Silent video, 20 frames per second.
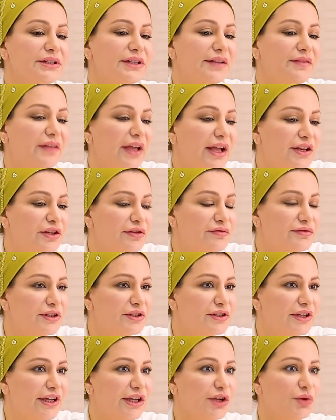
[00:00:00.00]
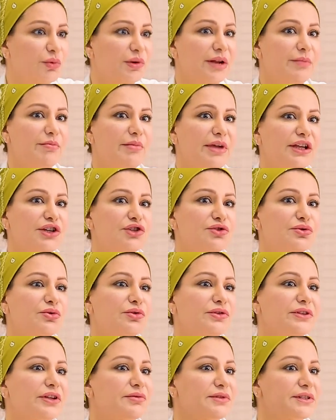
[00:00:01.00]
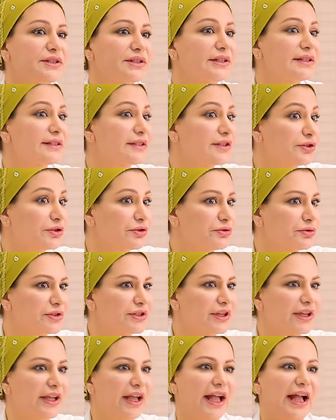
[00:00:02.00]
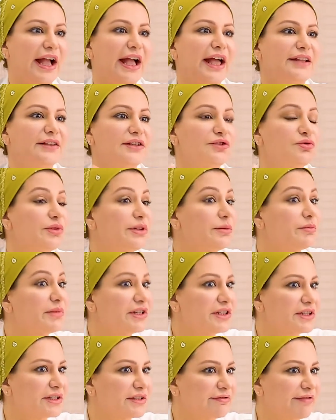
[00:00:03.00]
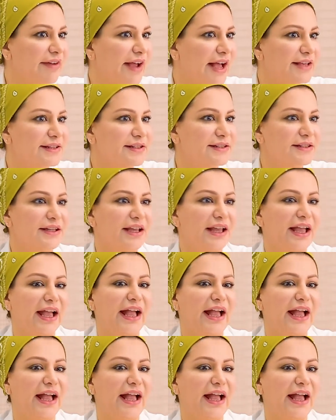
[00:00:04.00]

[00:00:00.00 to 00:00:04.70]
at the end of the day, you want to make sure the results are good and the treatment is fast,